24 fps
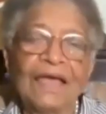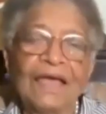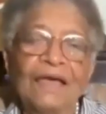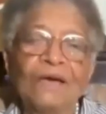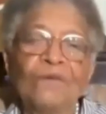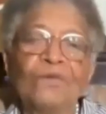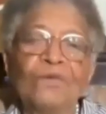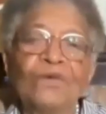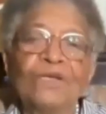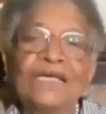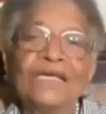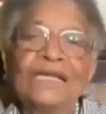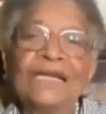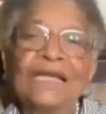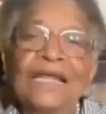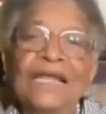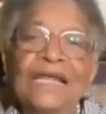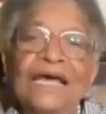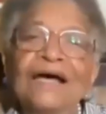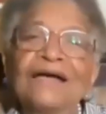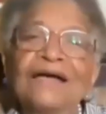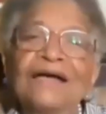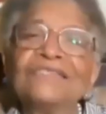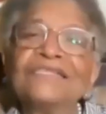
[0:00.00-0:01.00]
and will
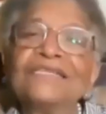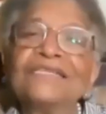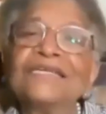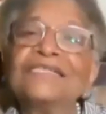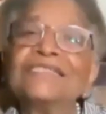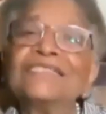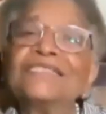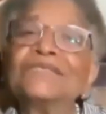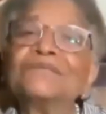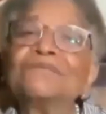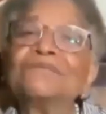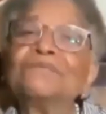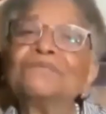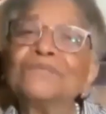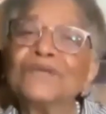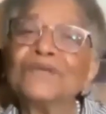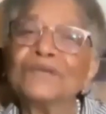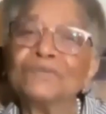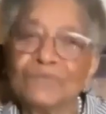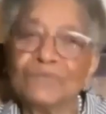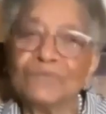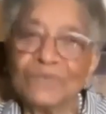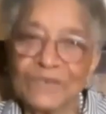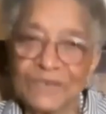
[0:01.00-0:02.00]
enlarge its
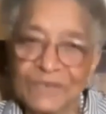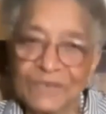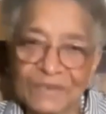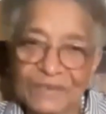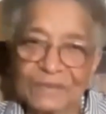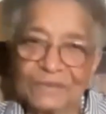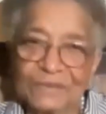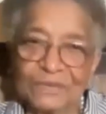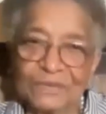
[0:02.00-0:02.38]
purpose